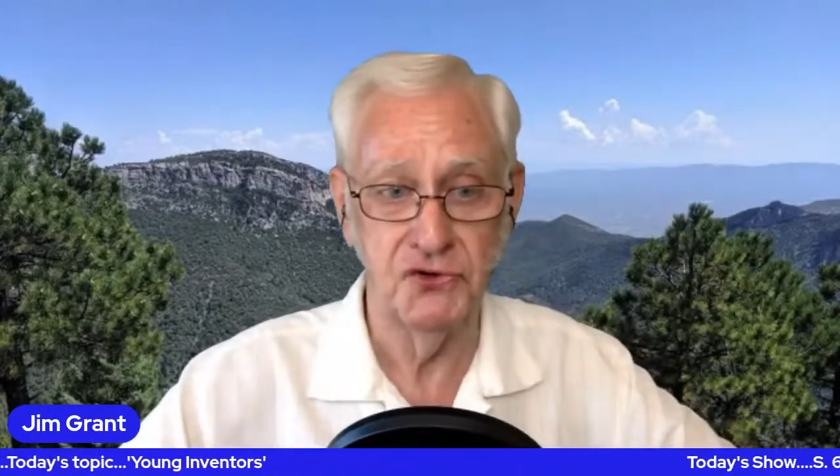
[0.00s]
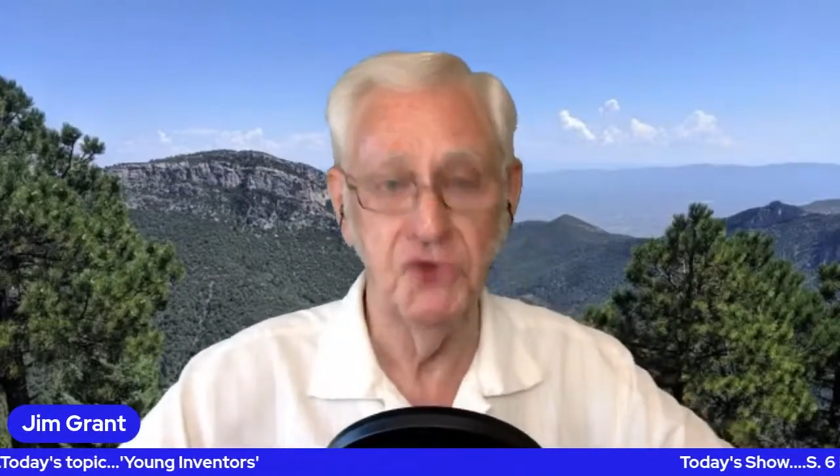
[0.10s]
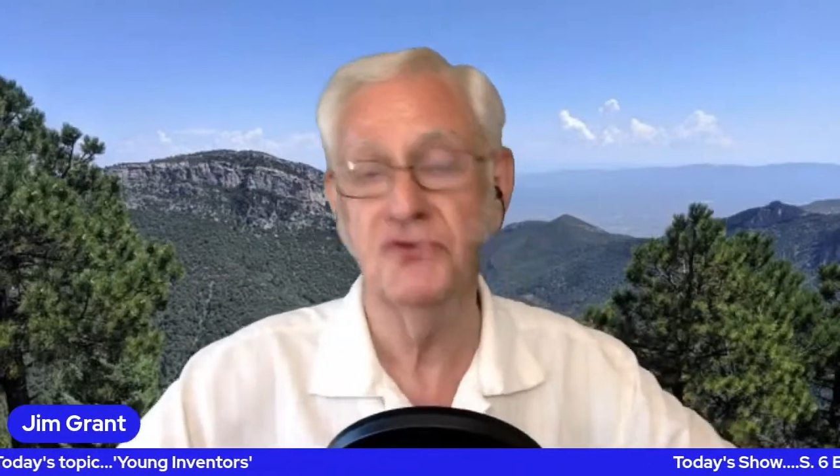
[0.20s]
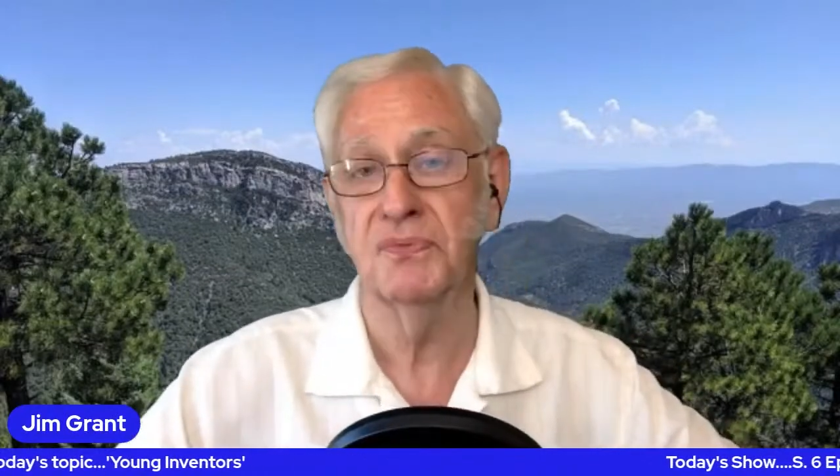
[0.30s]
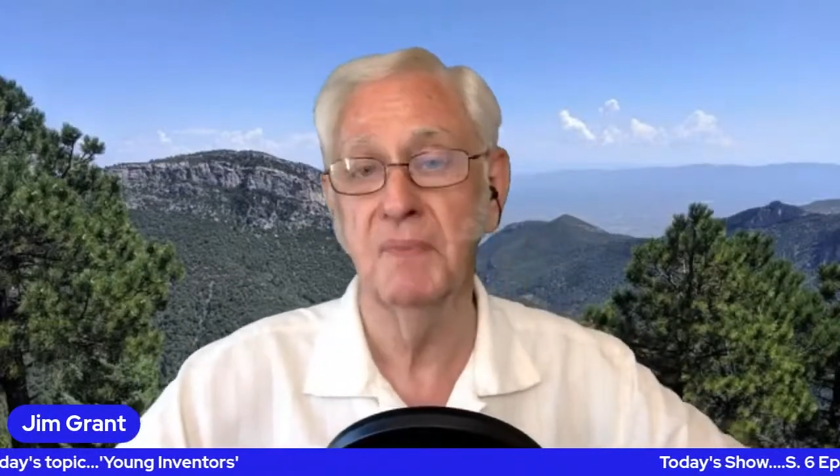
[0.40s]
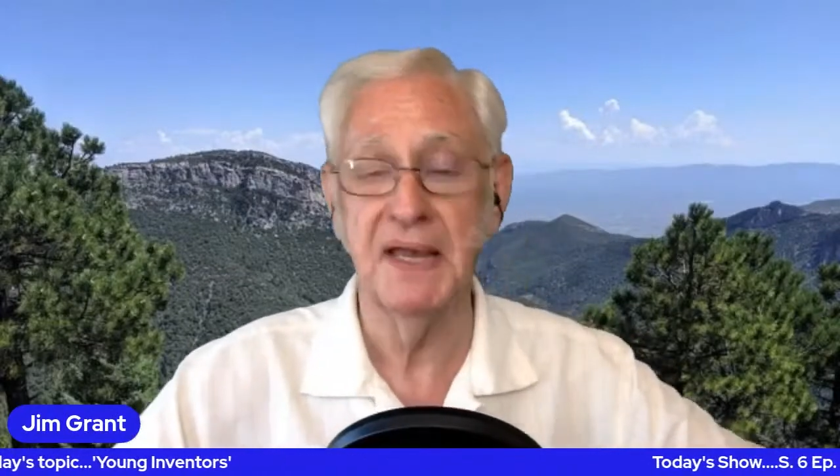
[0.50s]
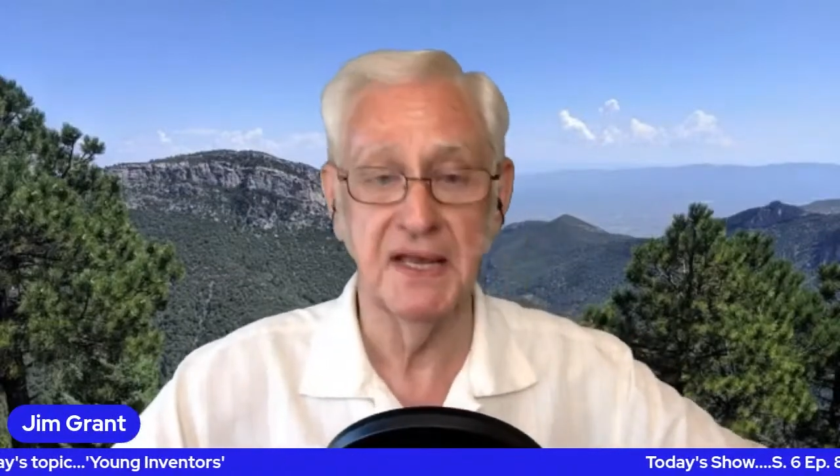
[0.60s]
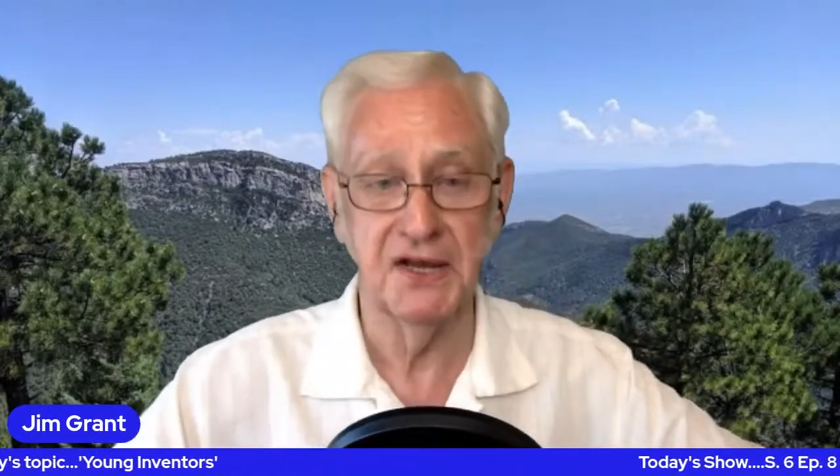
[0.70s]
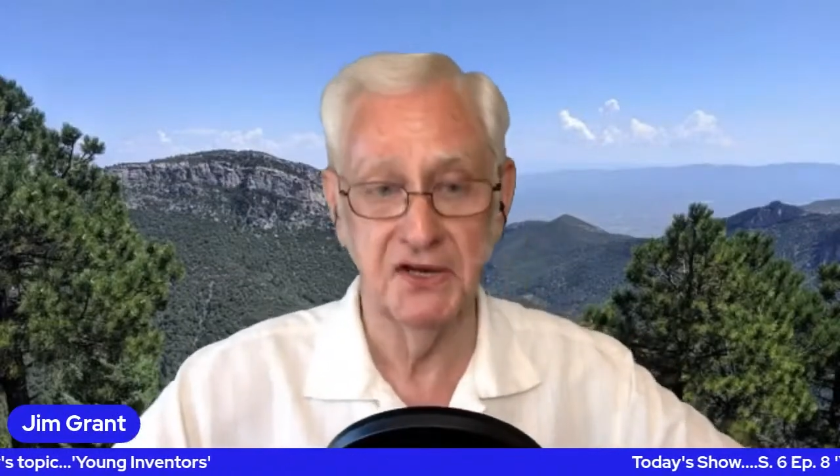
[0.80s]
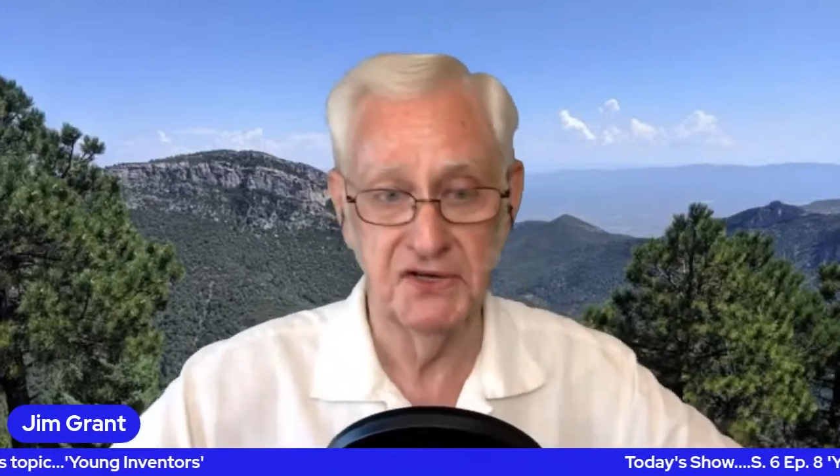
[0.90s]
Youth
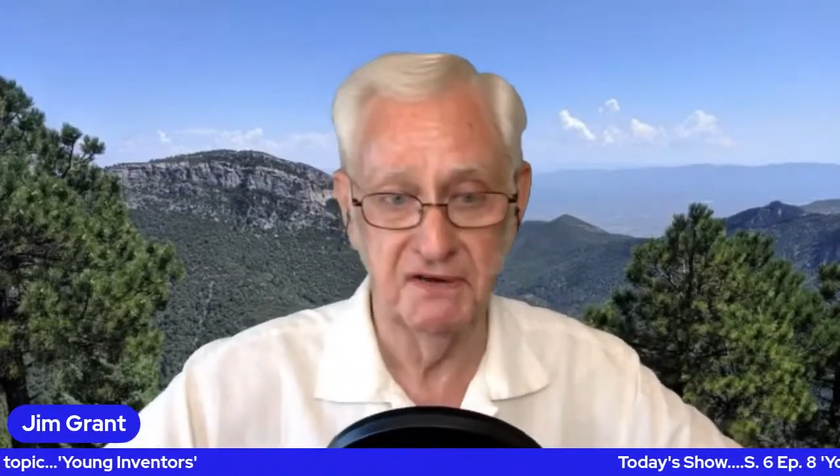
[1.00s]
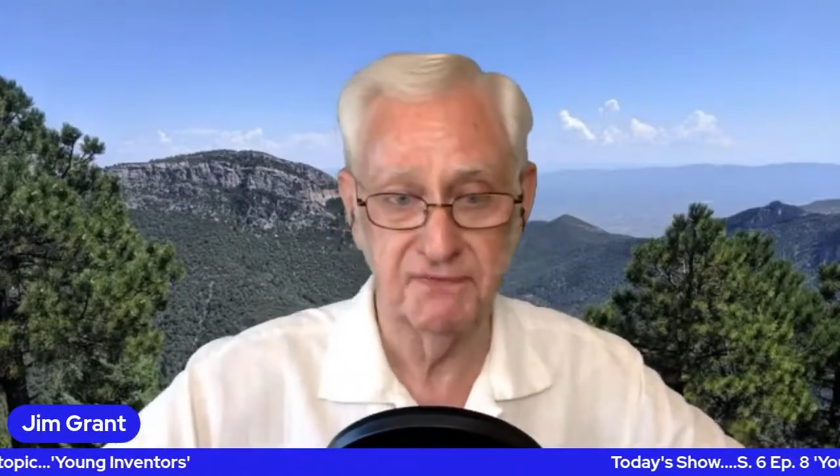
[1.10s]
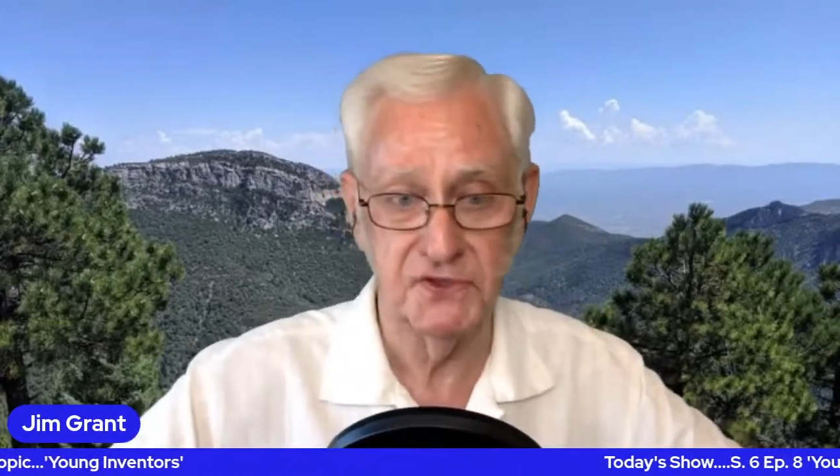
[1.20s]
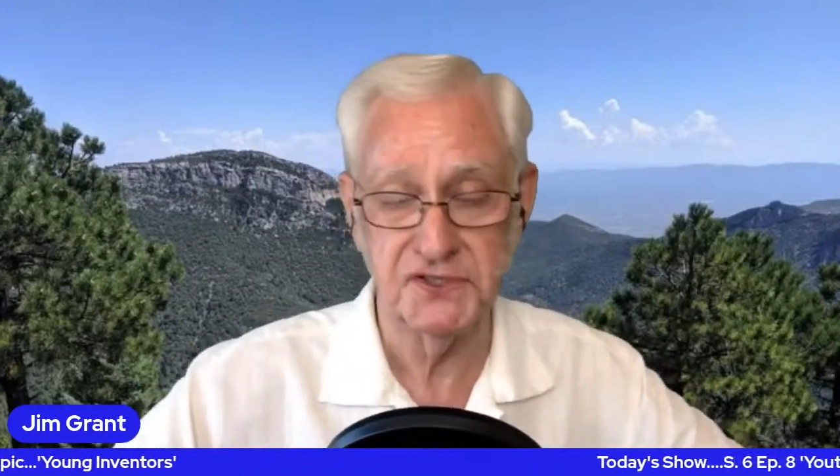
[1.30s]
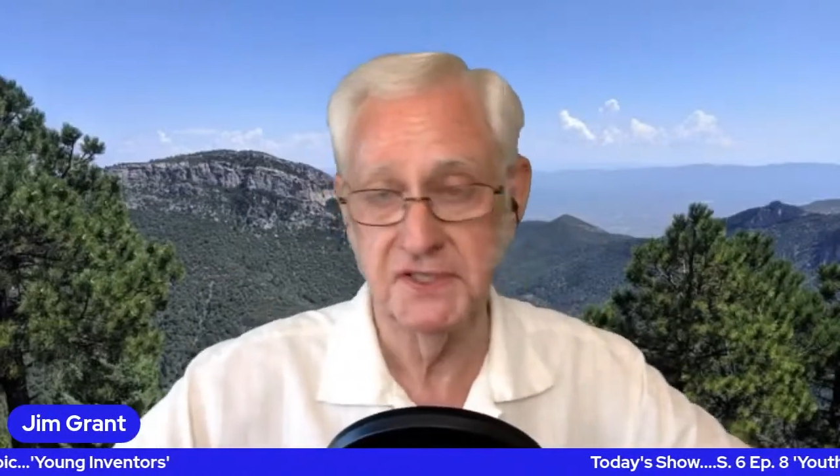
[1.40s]
Making a Difference.